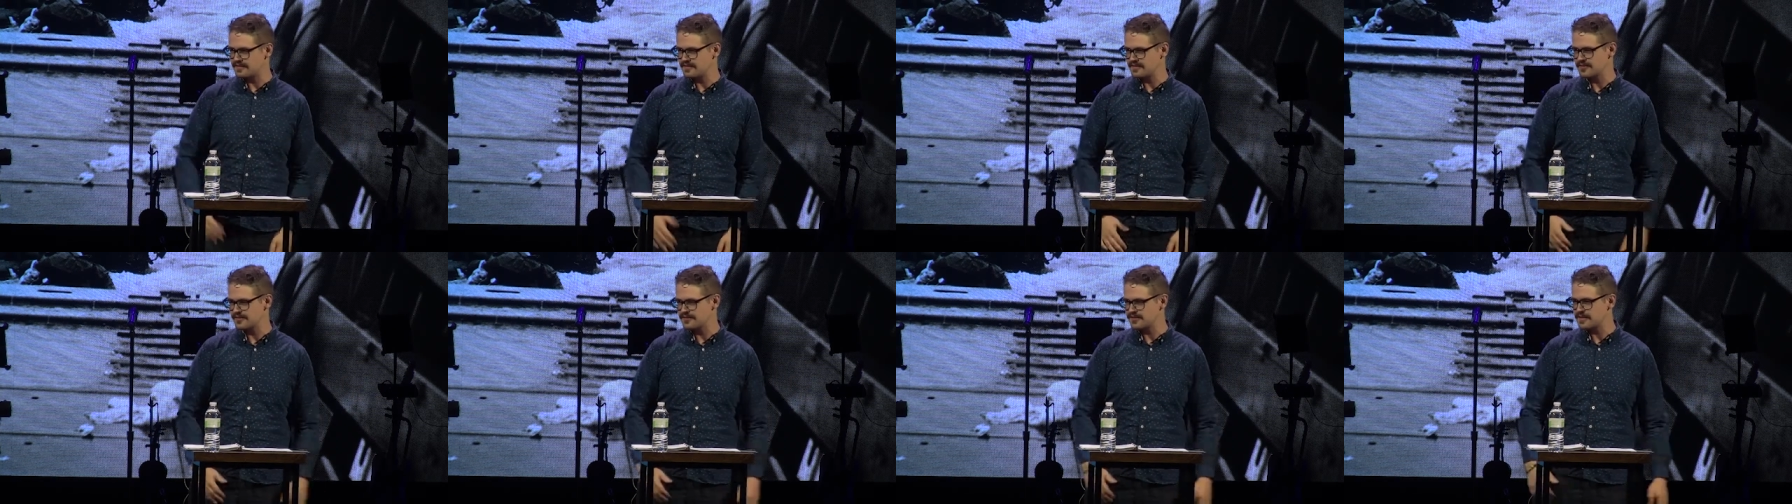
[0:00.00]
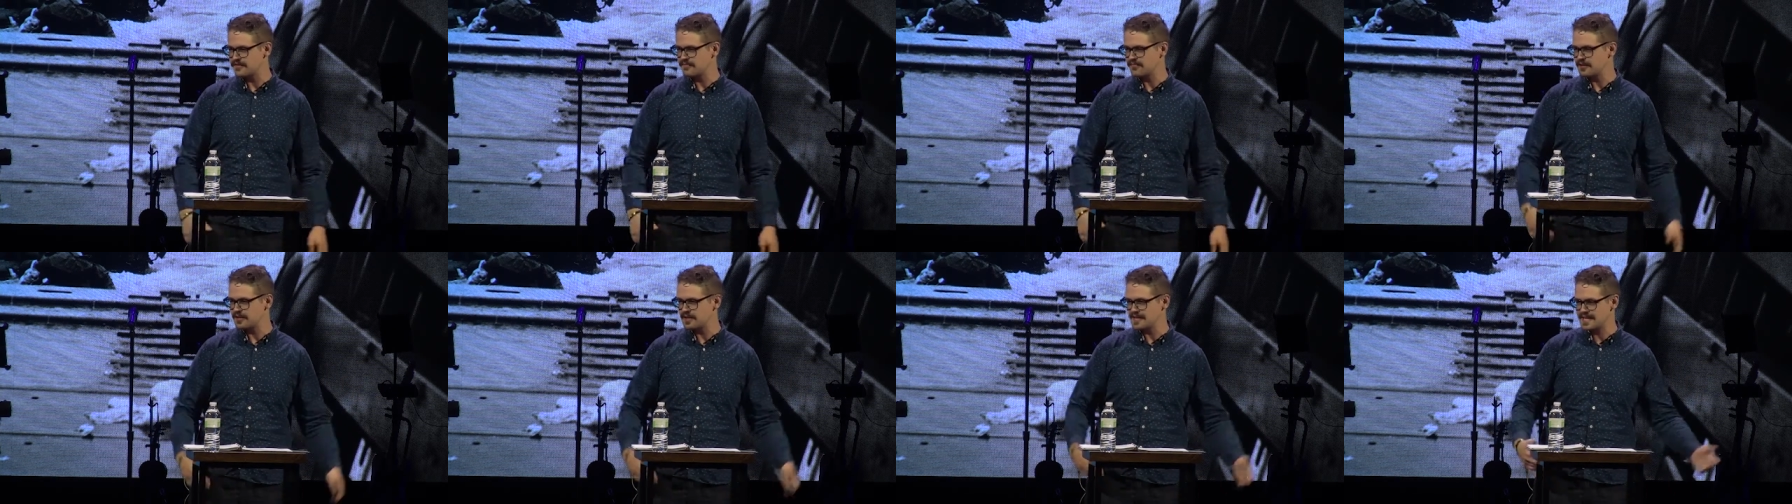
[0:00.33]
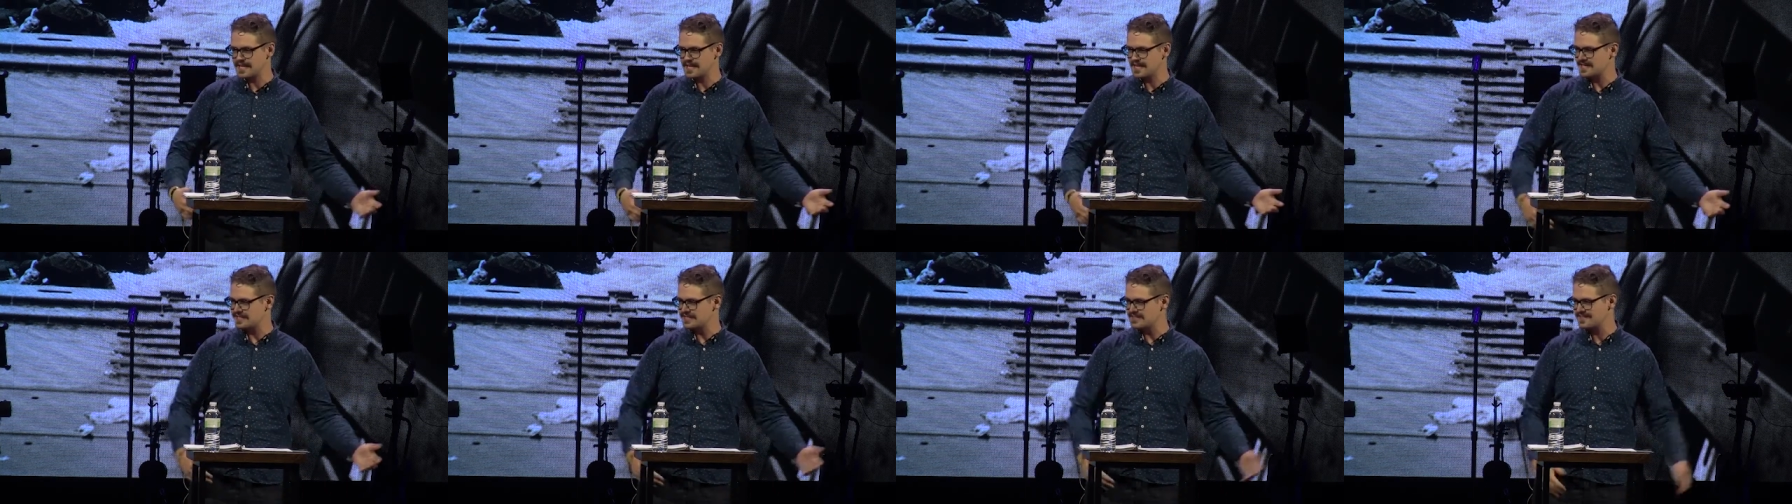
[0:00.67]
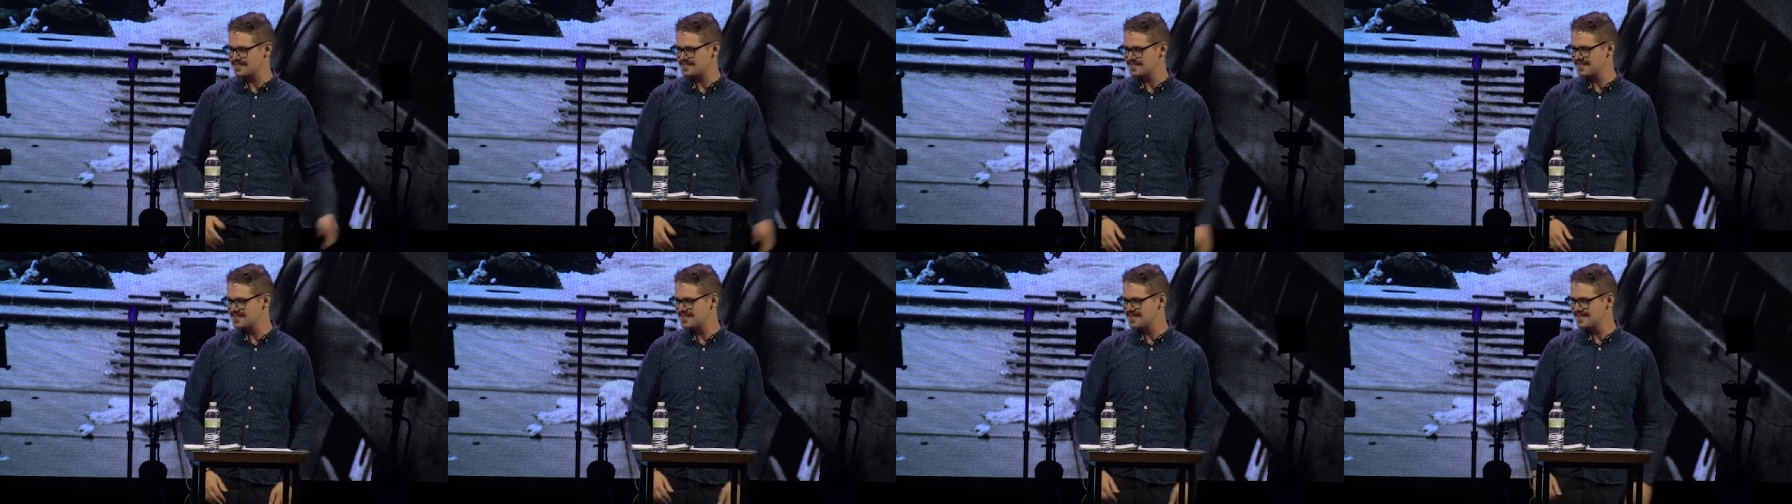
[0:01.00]
your different
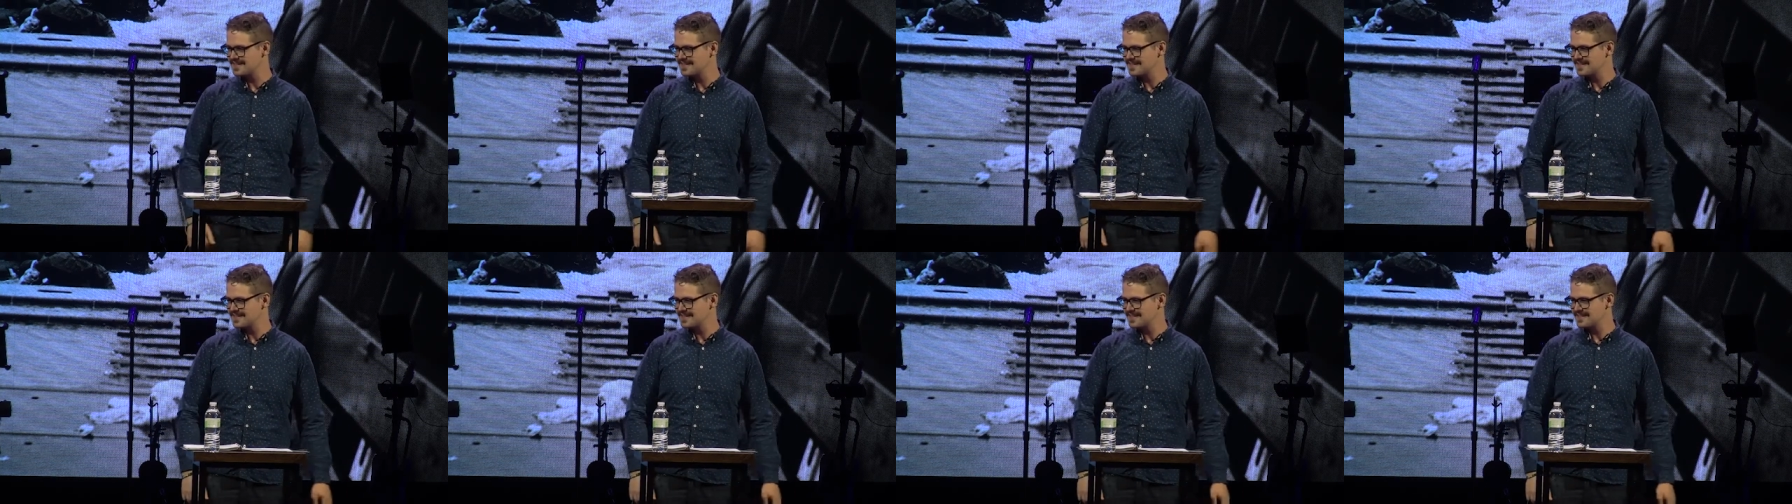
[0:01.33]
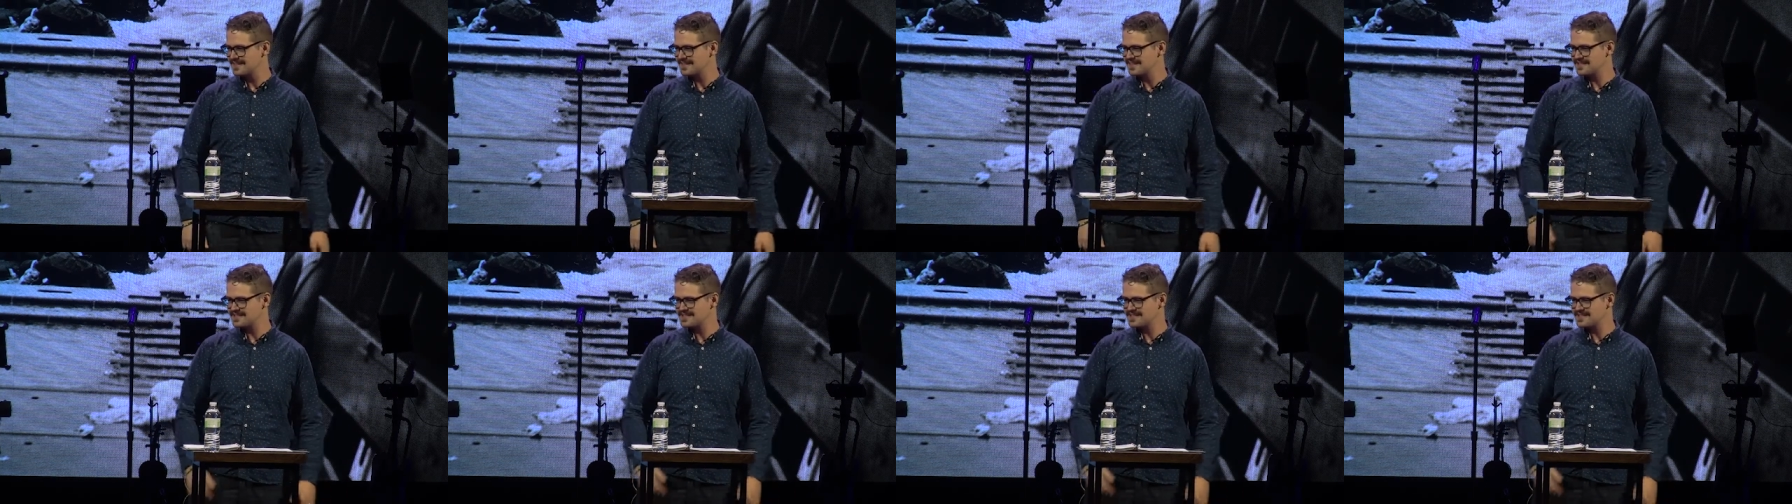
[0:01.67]
kids. The